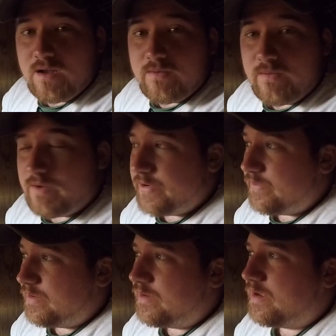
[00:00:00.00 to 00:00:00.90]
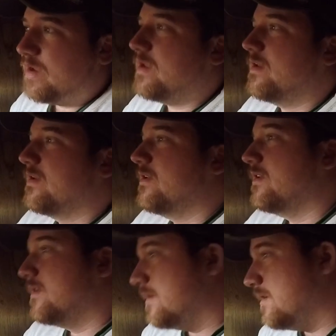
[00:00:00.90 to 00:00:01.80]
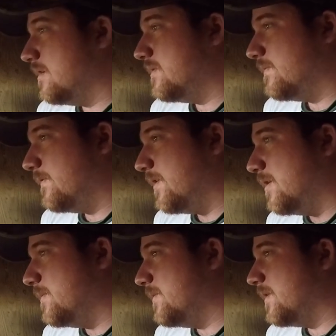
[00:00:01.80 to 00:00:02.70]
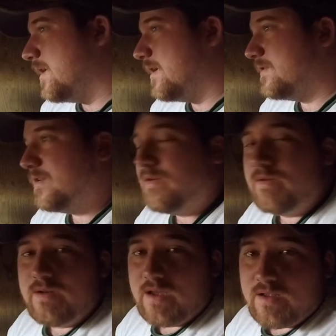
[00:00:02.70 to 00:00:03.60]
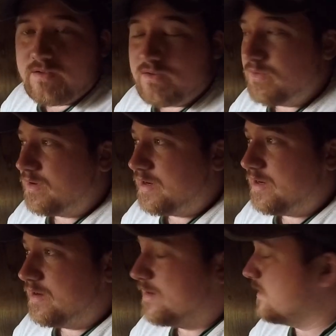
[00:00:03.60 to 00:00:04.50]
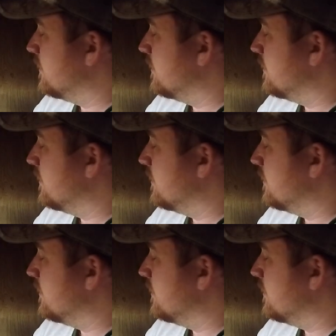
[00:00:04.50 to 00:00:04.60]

hunting with me one day. And this filming while I was doing that, so we're here.